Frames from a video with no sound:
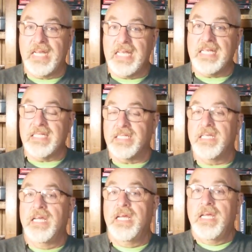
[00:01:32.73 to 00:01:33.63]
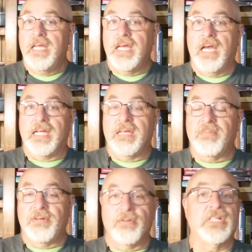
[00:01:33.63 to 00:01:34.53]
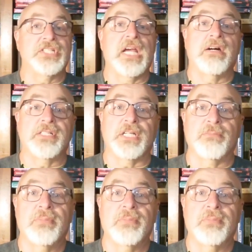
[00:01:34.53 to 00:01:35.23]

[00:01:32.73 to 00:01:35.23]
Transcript: is can be really challenging.